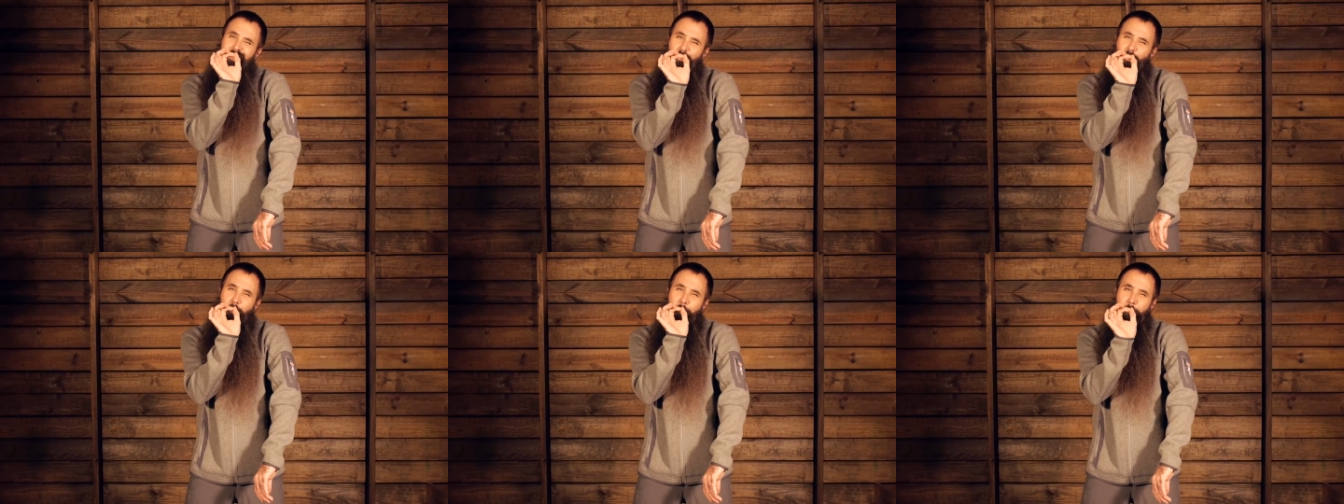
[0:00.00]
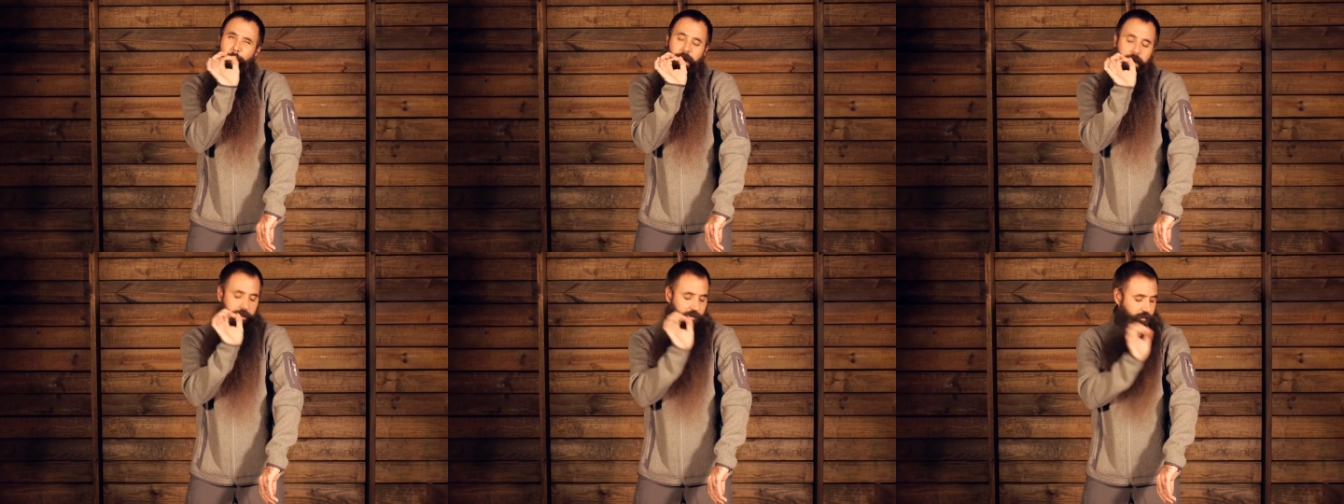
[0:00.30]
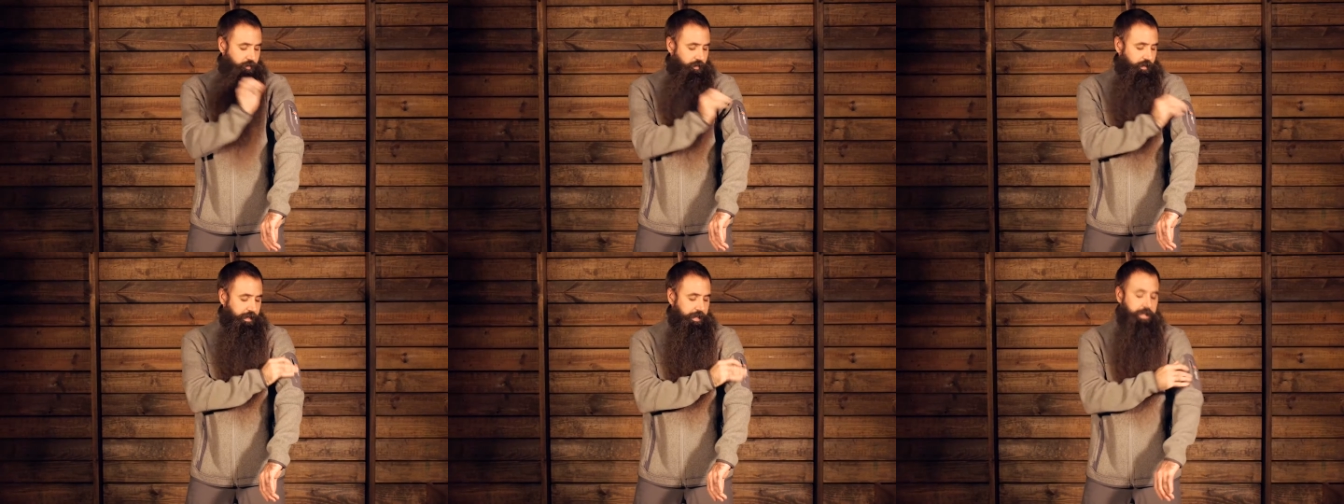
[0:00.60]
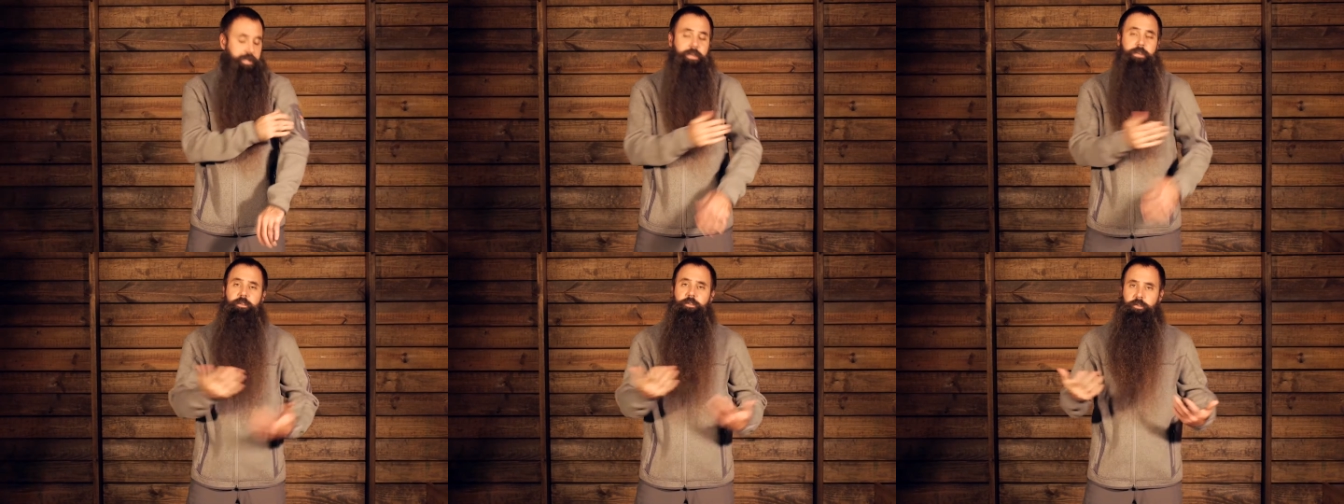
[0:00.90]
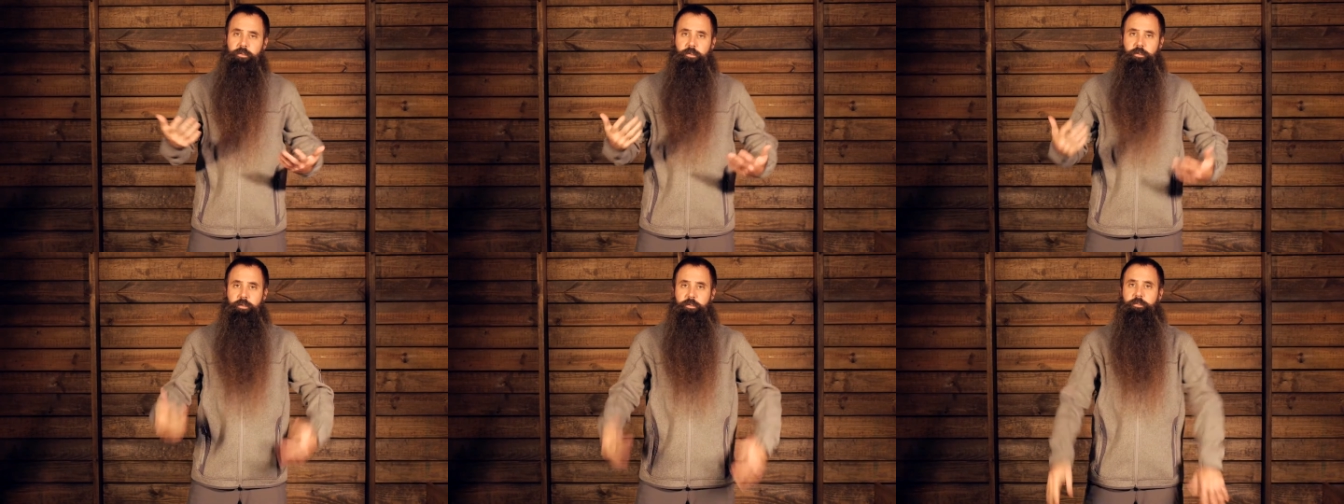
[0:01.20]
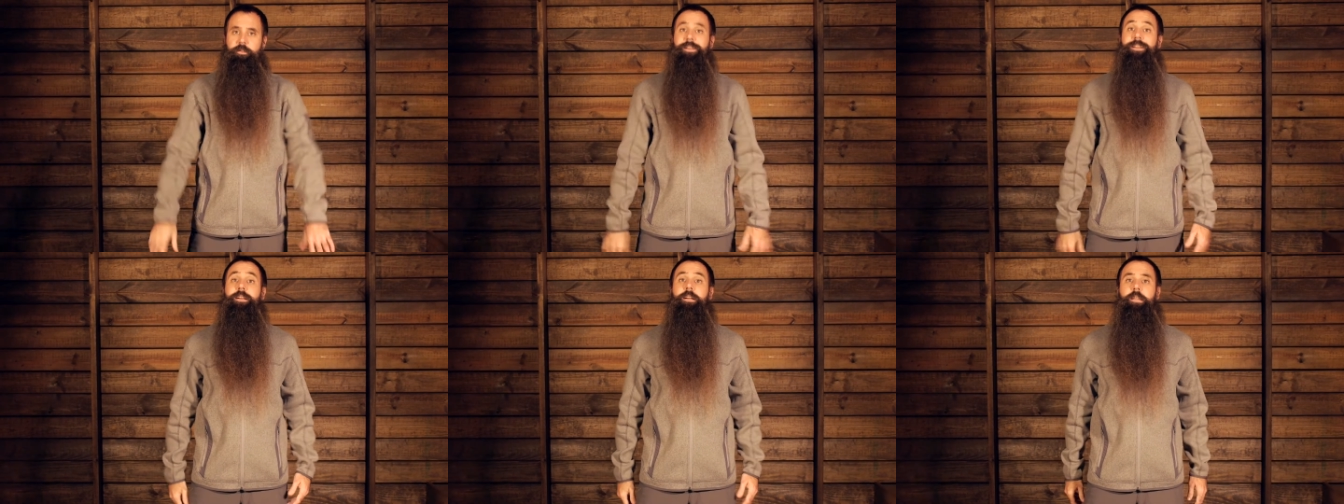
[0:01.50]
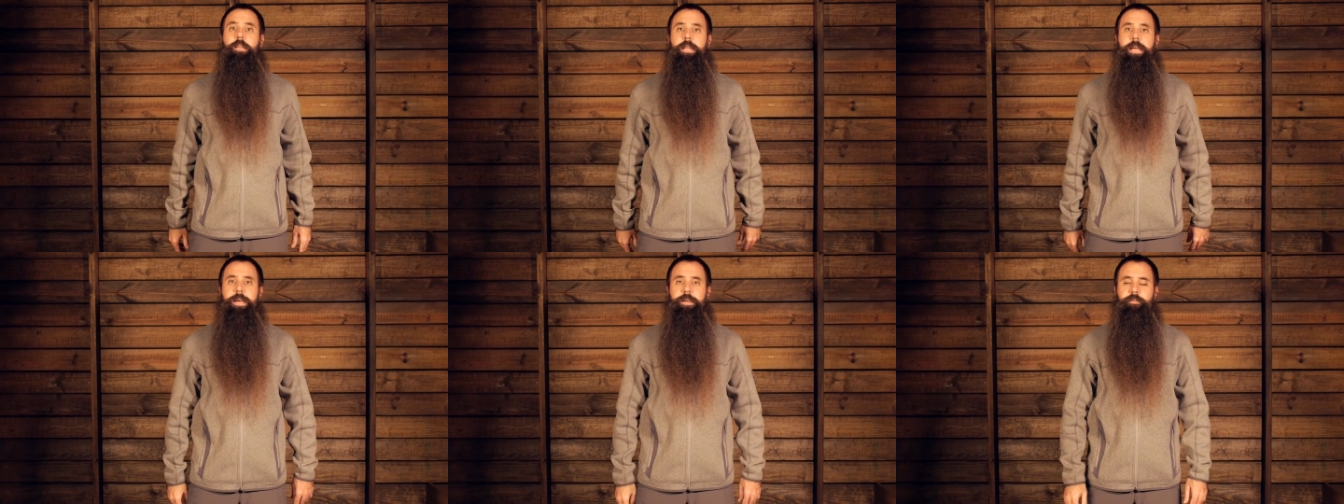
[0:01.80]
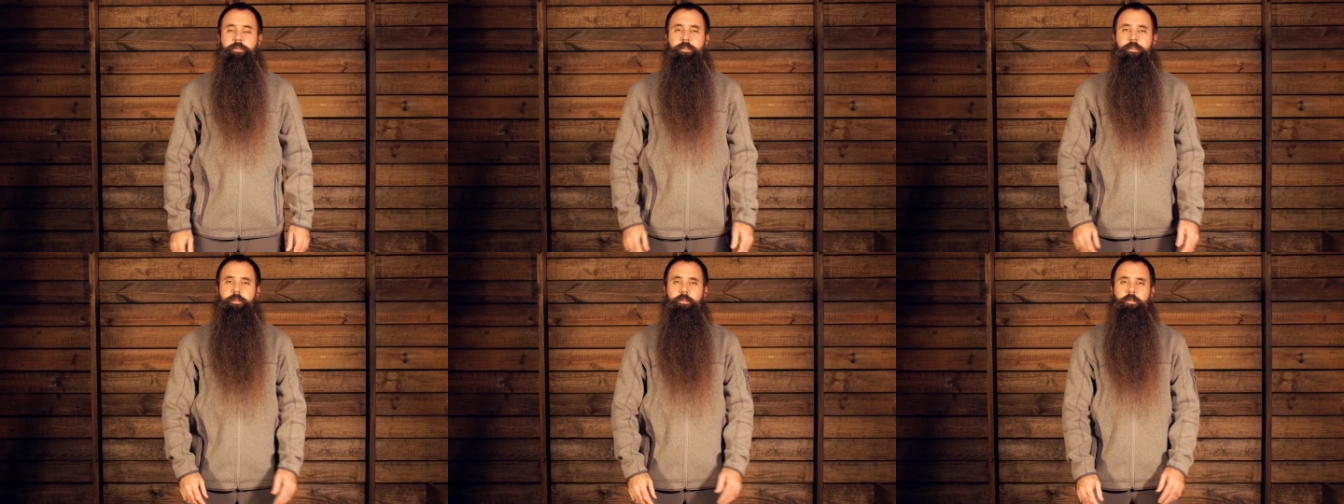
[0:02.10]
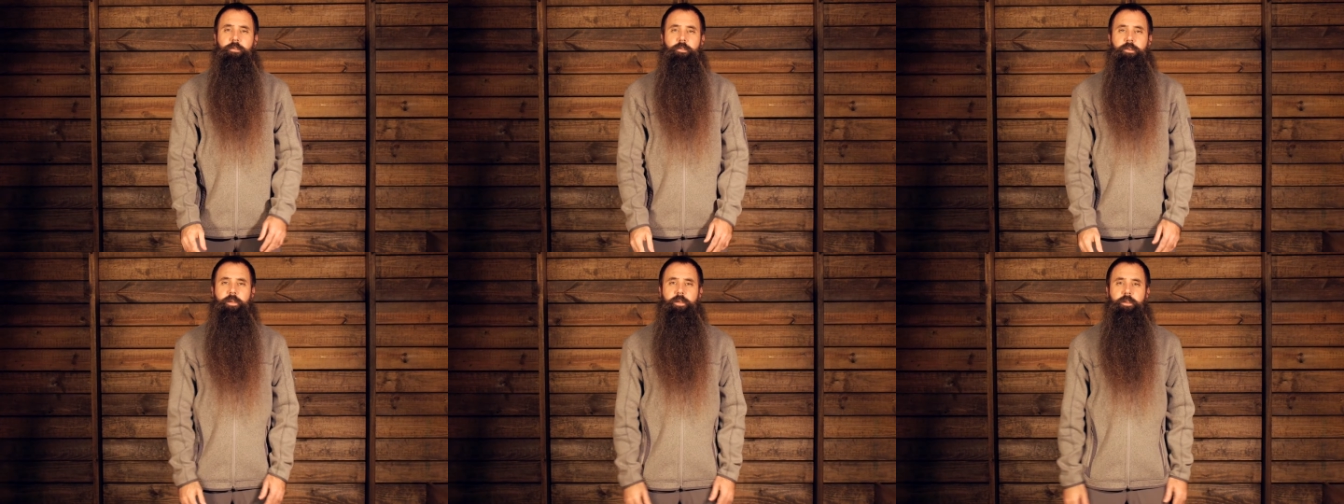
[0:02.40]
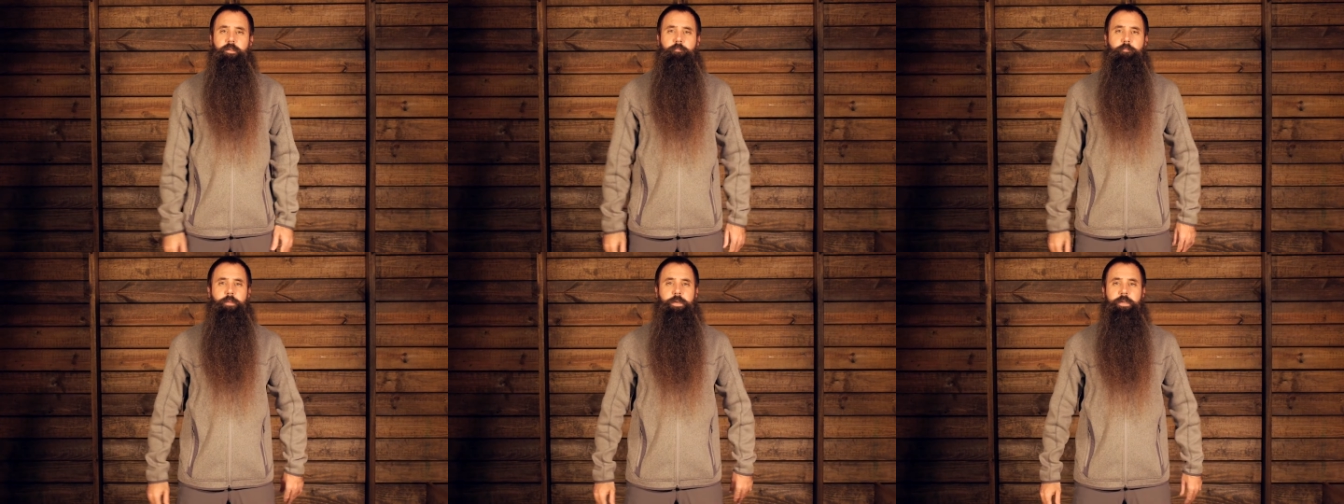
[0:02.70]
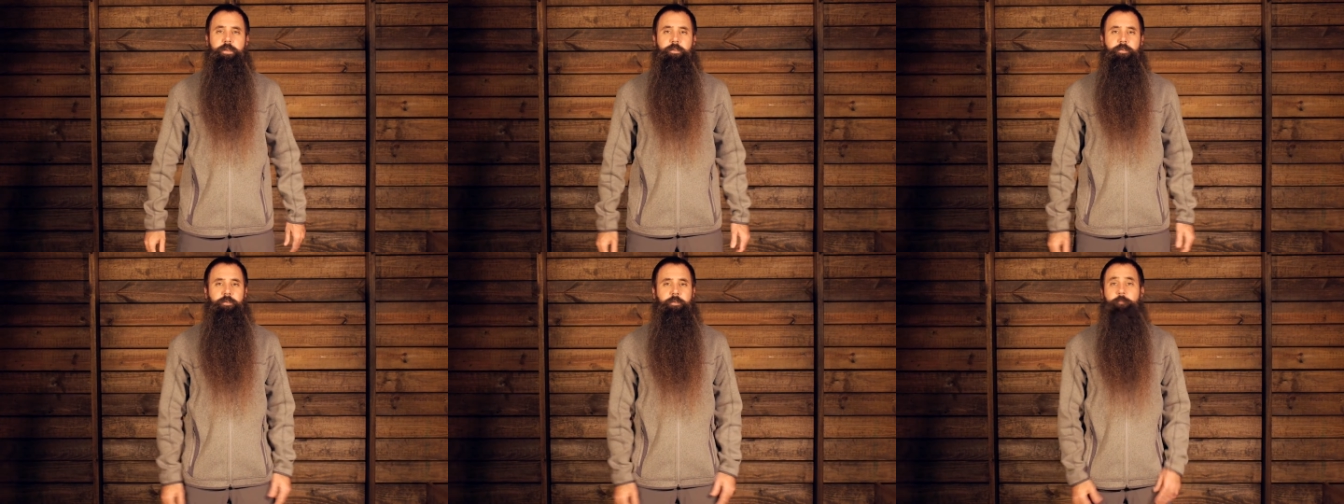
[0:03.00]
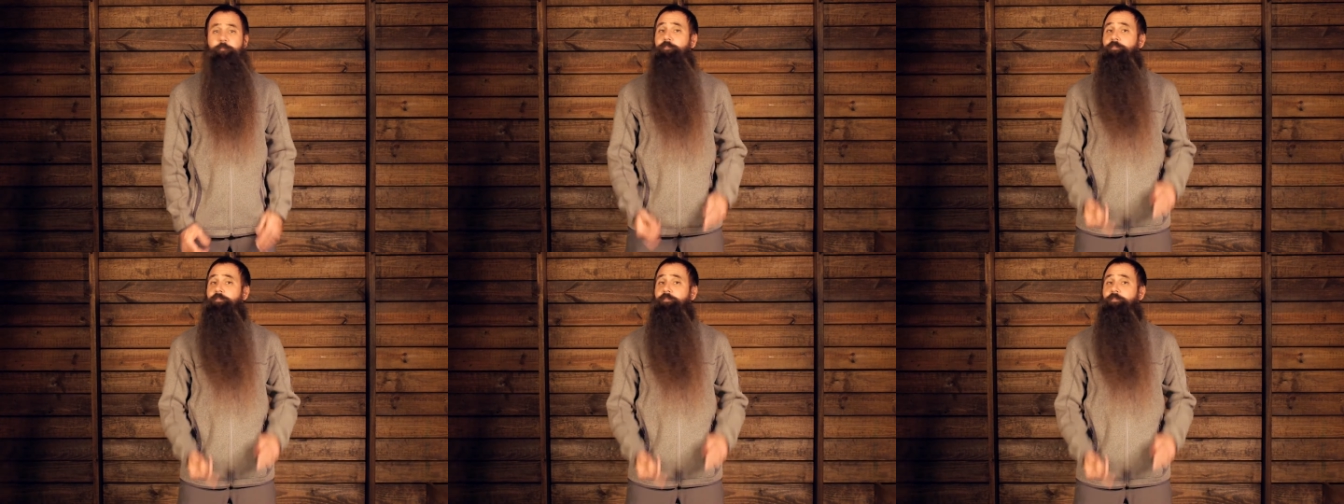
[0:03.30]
little modern hit to this classic looking piece.